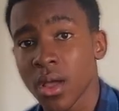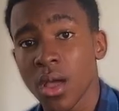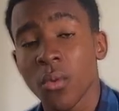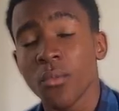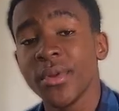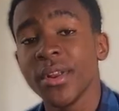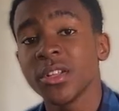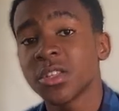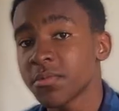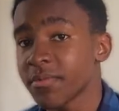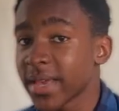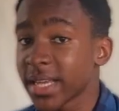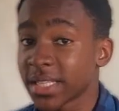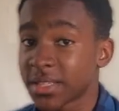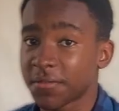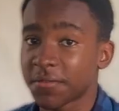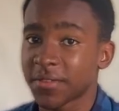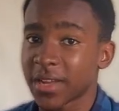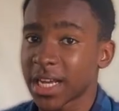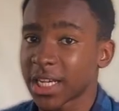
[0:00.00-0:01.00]
We need to make the
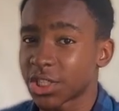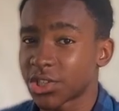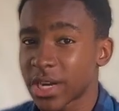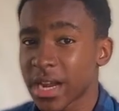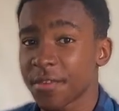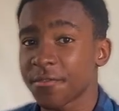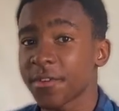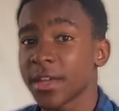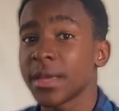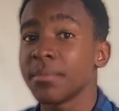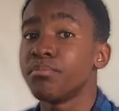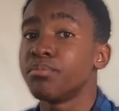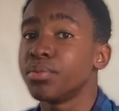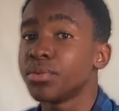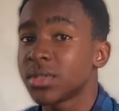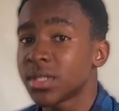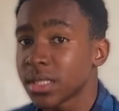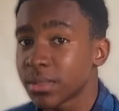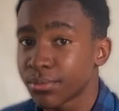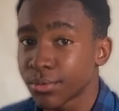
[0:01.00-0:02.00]
flash drive a
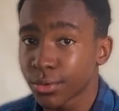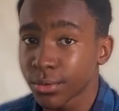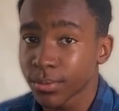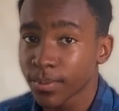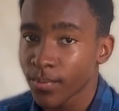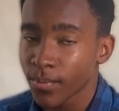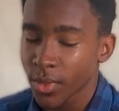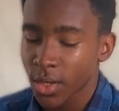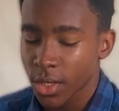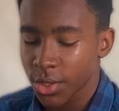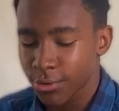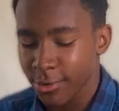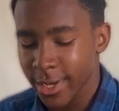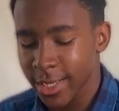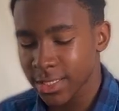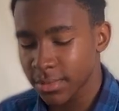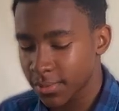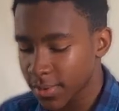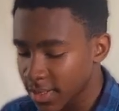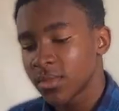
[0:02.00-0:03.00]
bootable
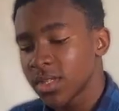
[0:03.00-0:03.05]
USB.